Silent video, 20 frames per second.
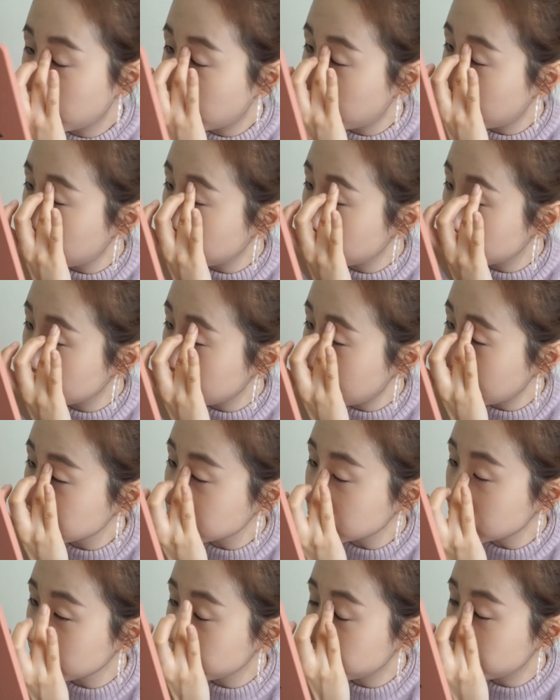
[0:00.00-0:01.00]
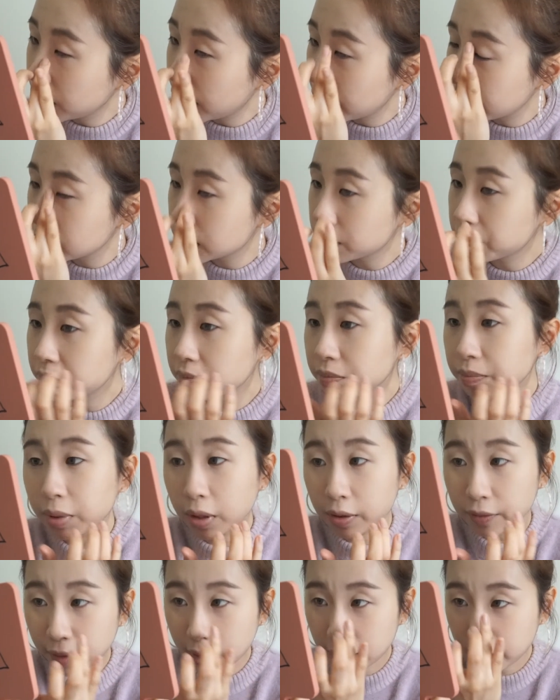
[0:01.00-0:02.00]
Oh, it actually blends
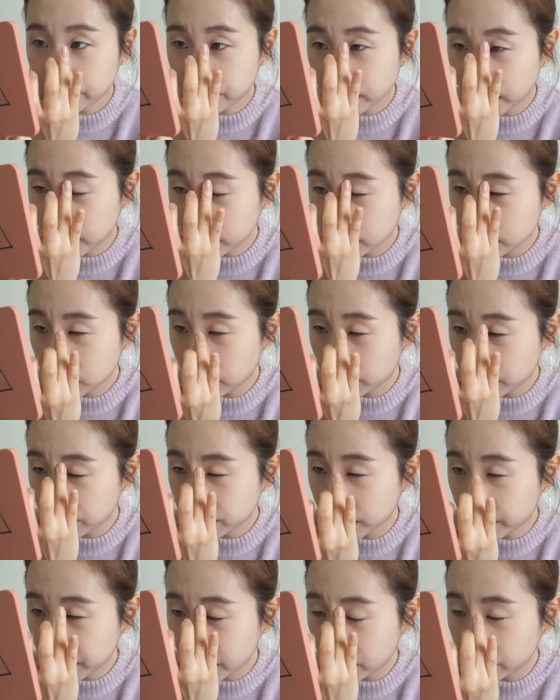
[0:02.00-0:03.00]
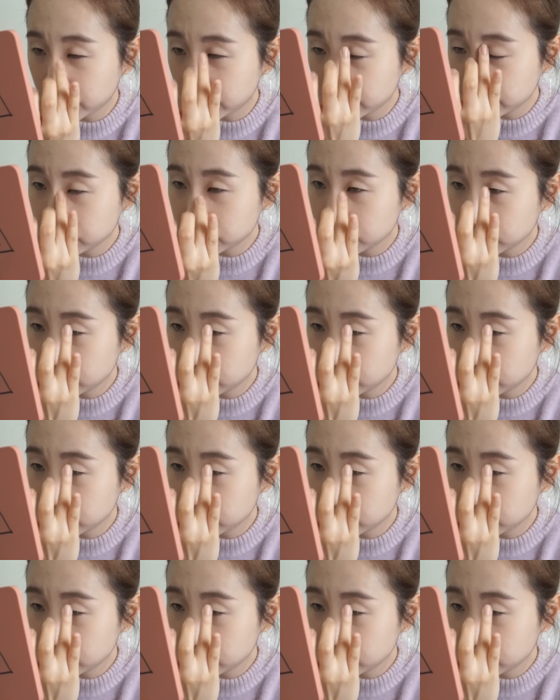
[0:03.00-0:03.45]
perfectly fine on top of my powder,